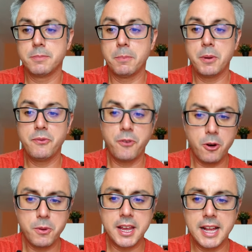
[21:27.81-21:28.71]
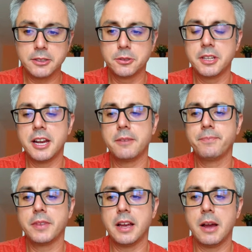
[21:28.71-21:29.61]
But before we get to
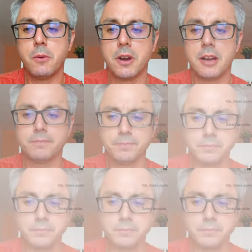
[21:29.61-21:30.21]
there, I wanna